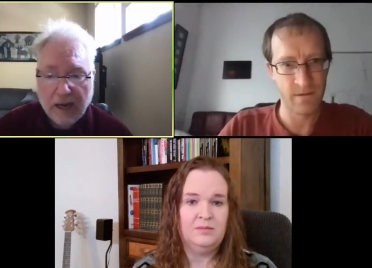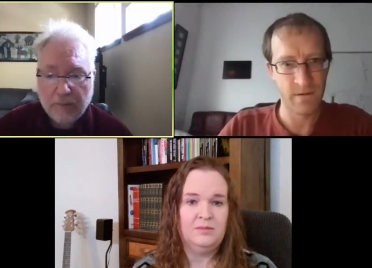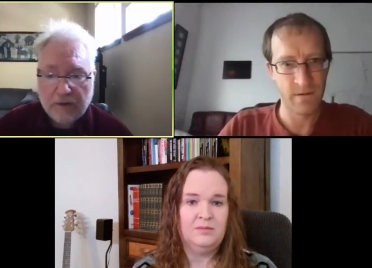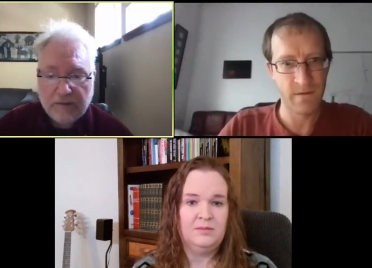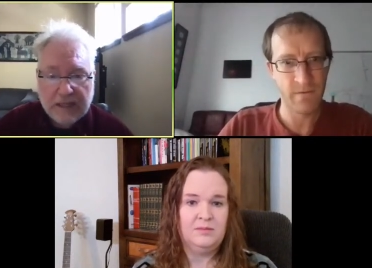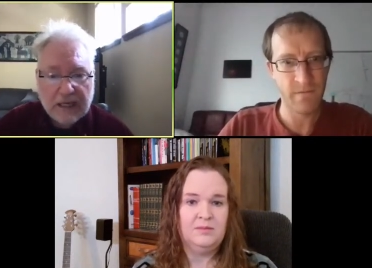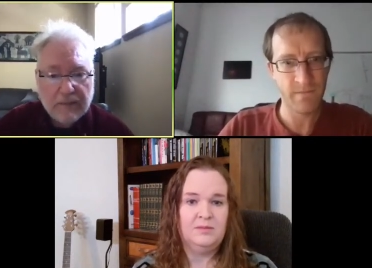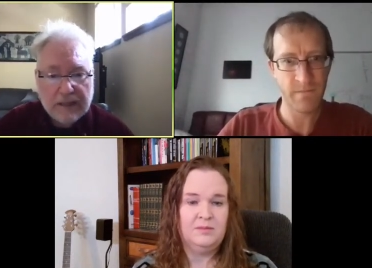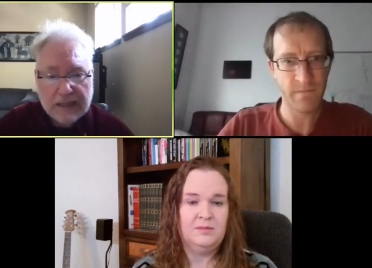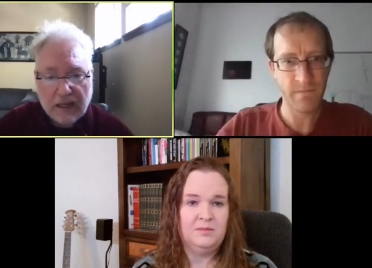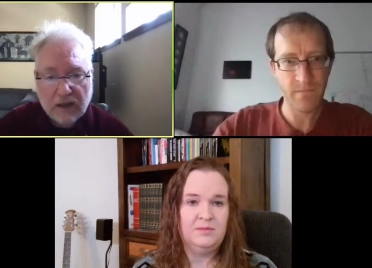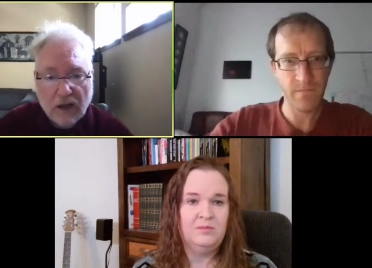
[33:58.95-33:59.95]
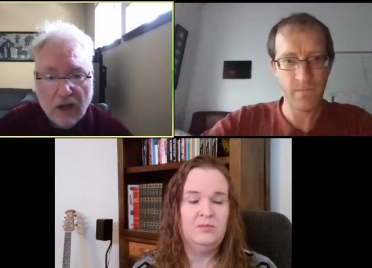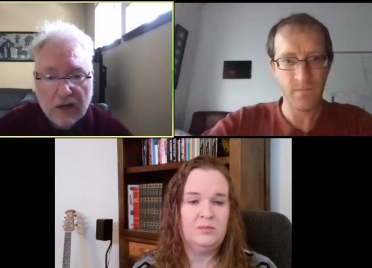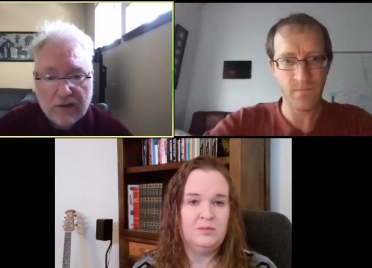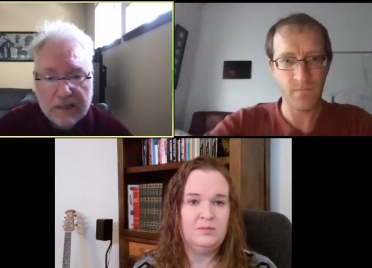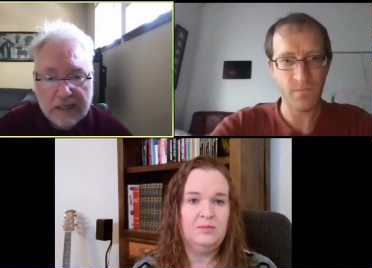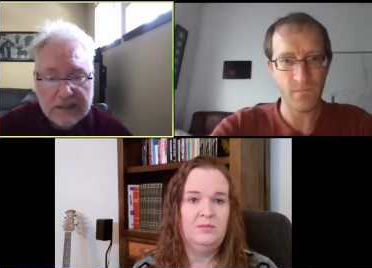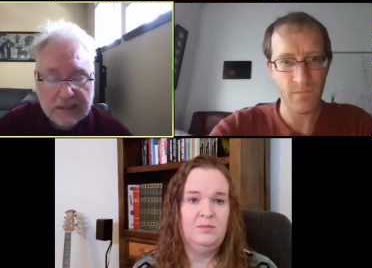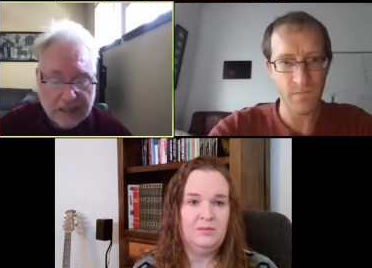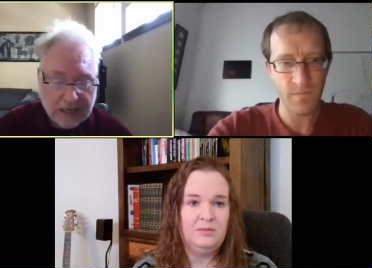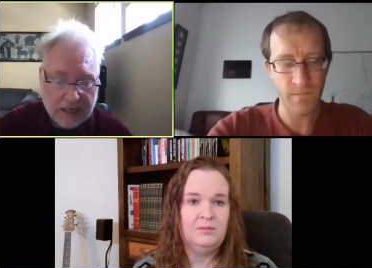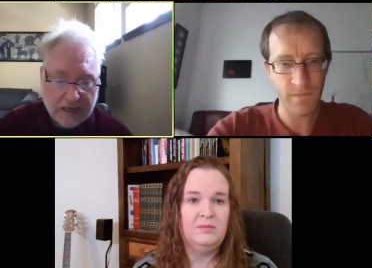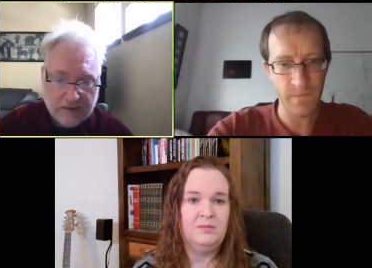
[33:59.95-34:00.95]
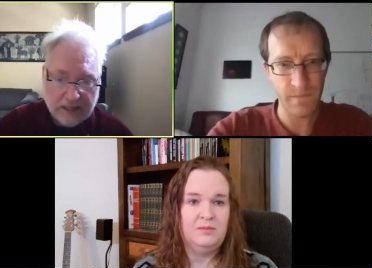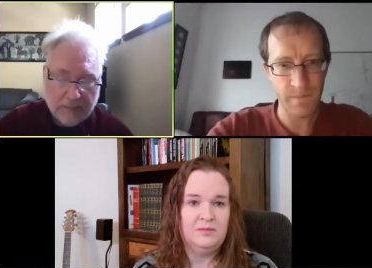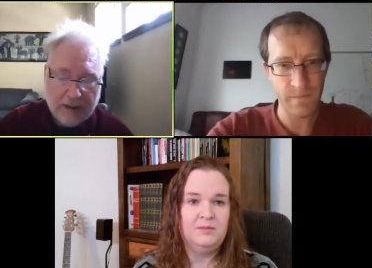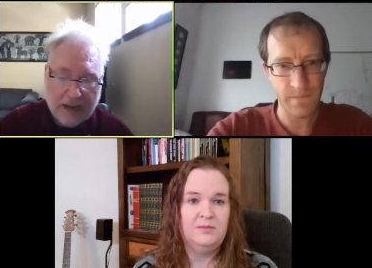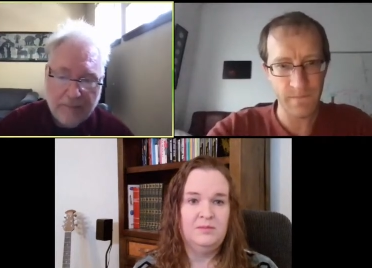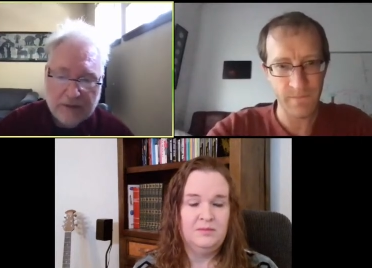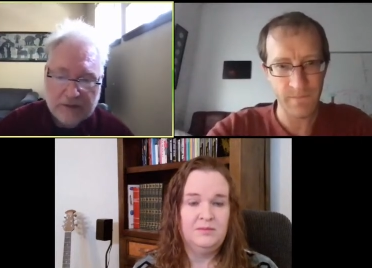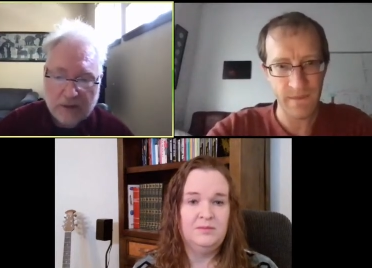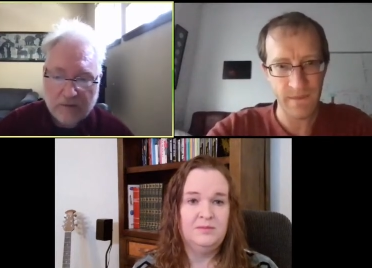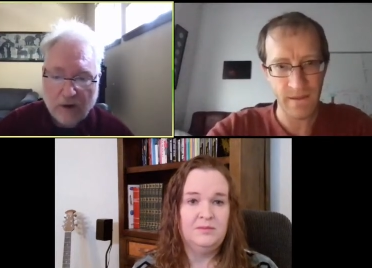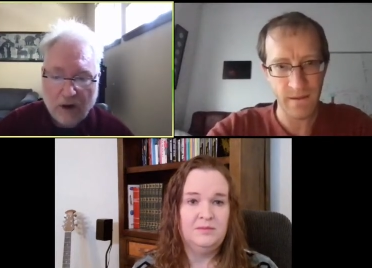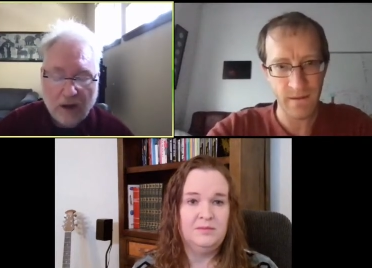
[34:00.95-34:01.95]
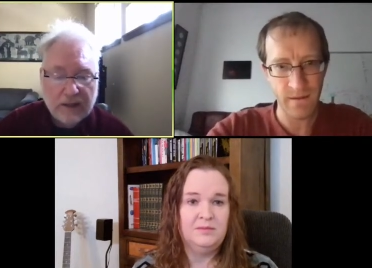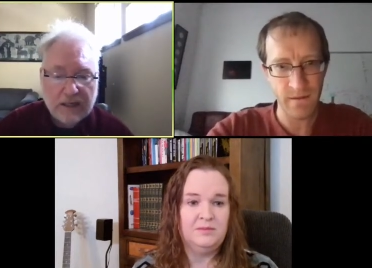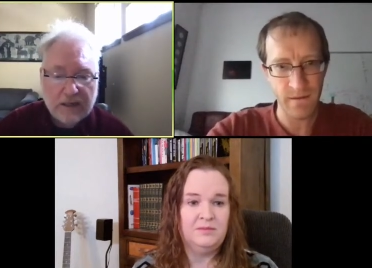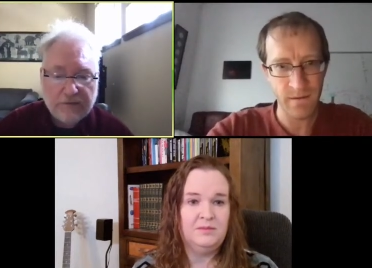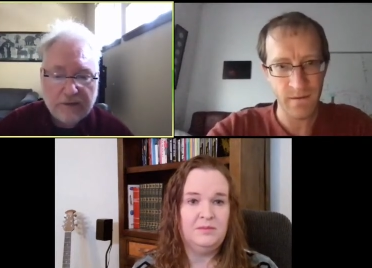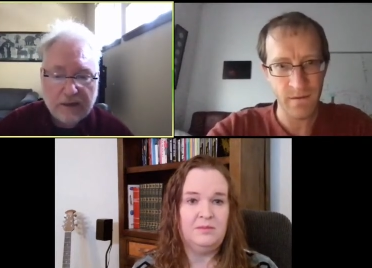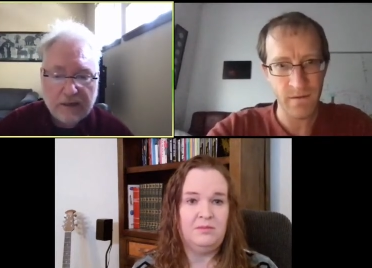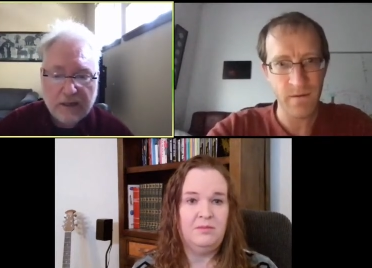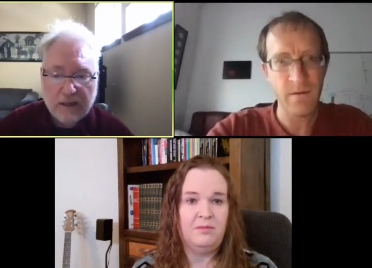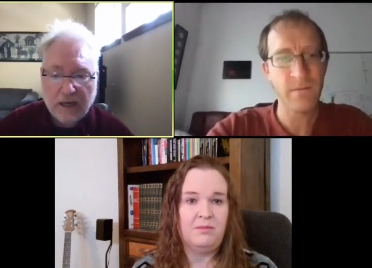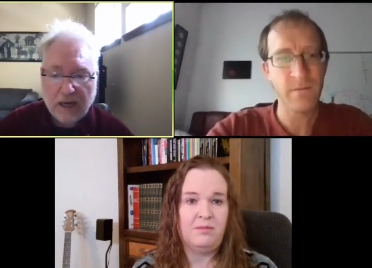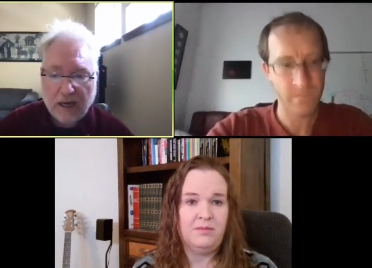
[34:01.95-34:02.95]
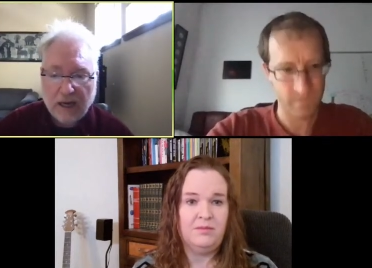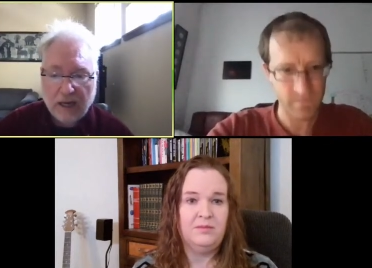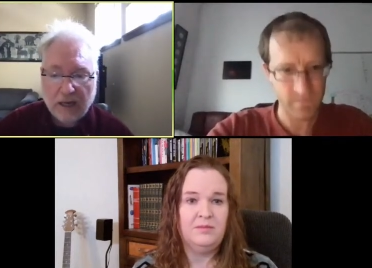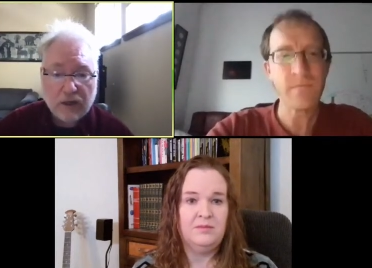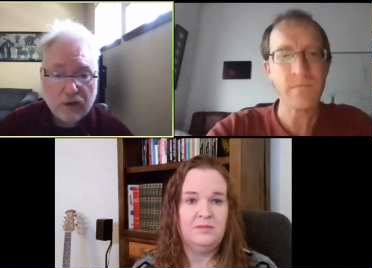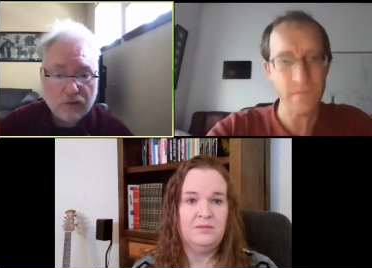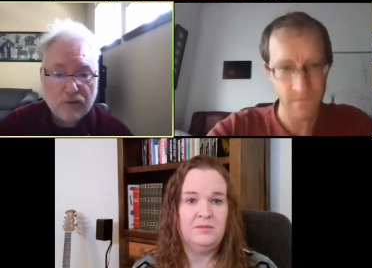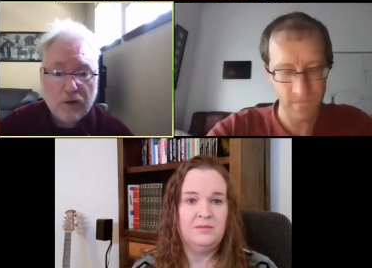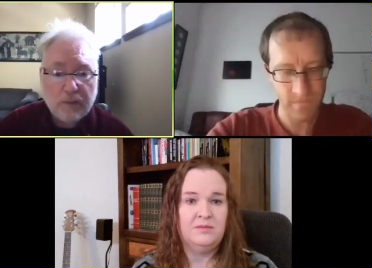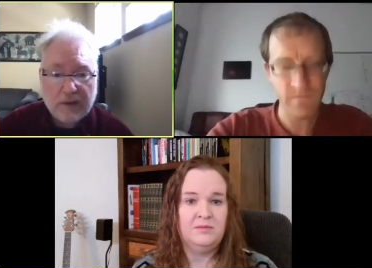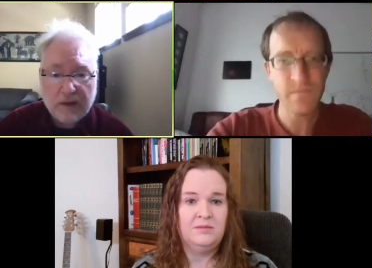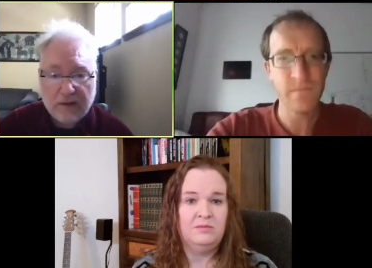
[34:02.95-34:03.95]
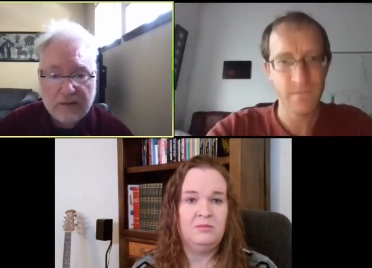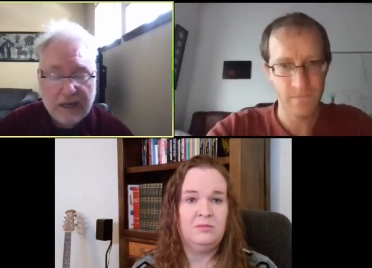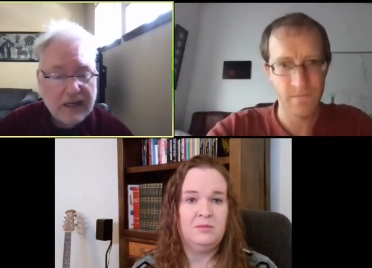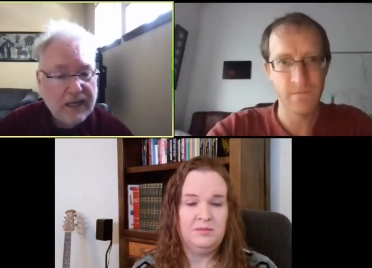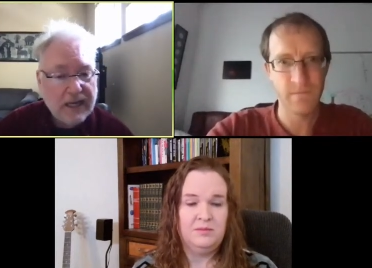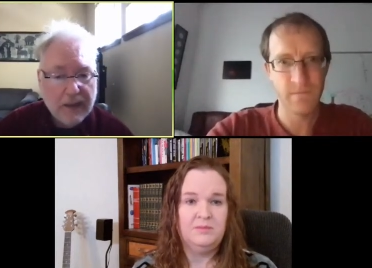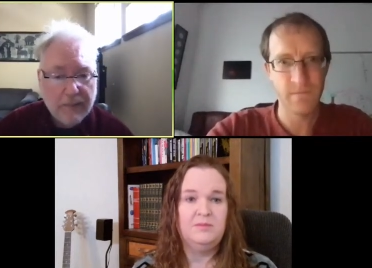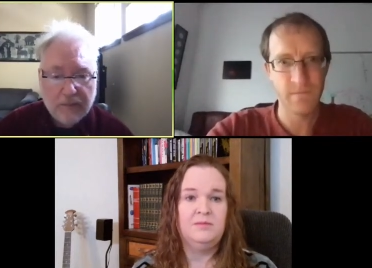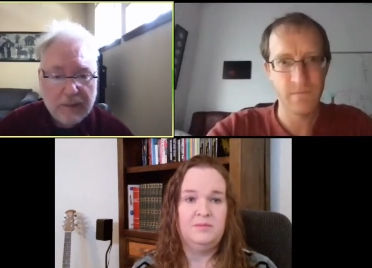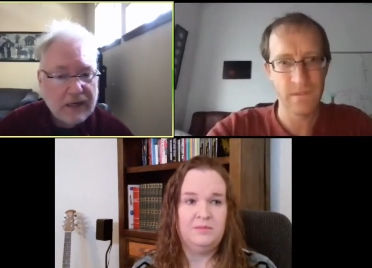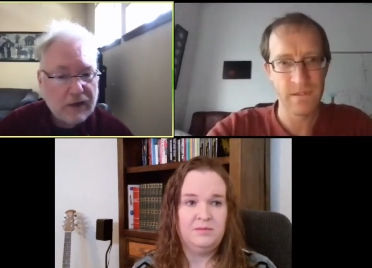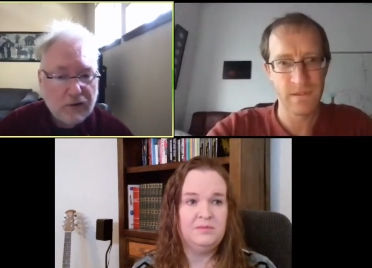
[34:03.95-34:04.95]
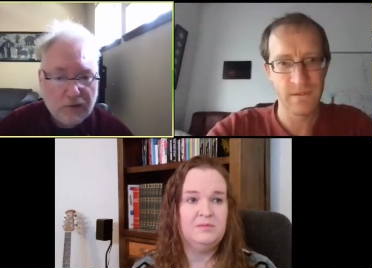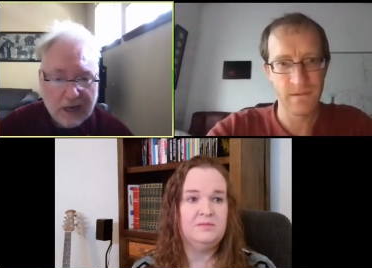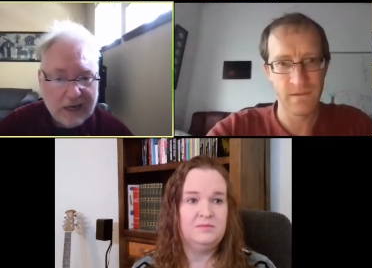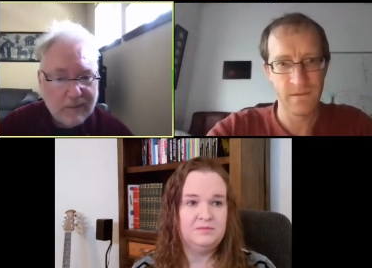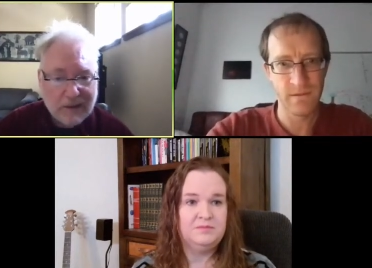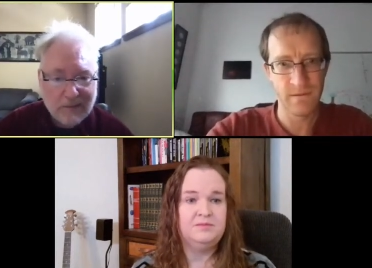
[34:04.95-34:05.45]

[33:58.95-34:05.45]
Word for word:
Speaker 1: So if you think about that long tradition and that map you showed of all the different groups in Australia, it must be an incredibly